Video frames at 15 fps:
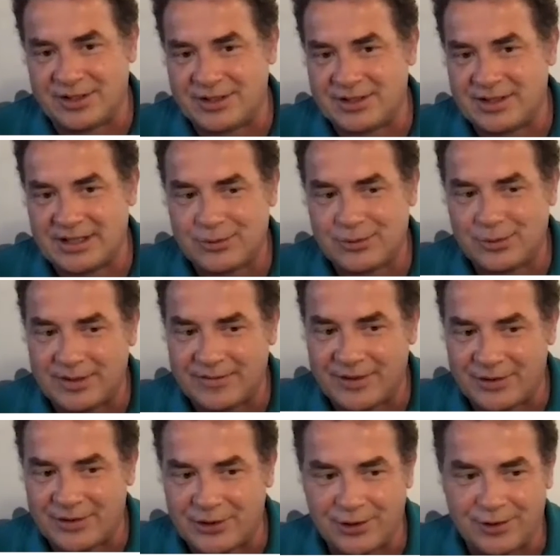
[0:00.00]
So that's one of
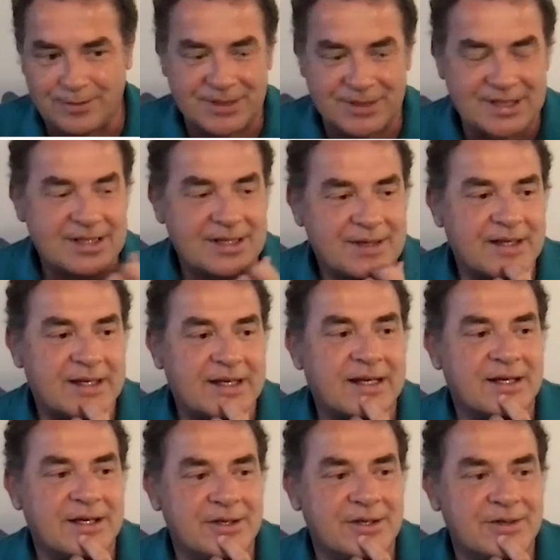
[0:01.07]
the terms that I
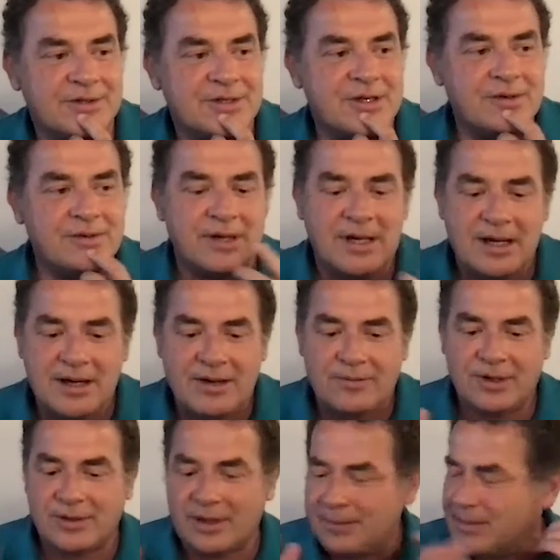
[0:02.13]
use. So
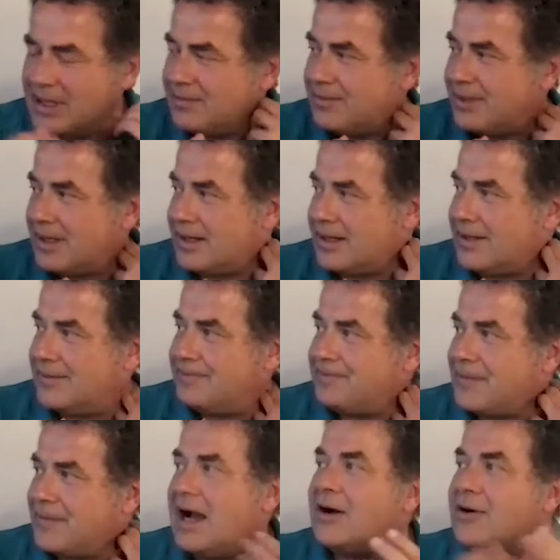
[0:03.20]
what do I mean by
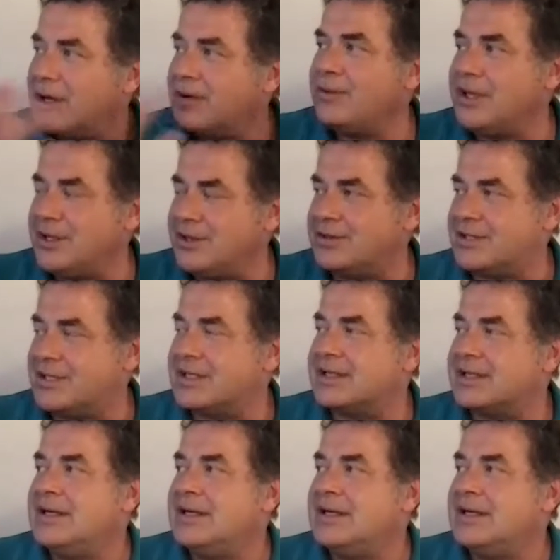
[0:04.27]
how can we use it?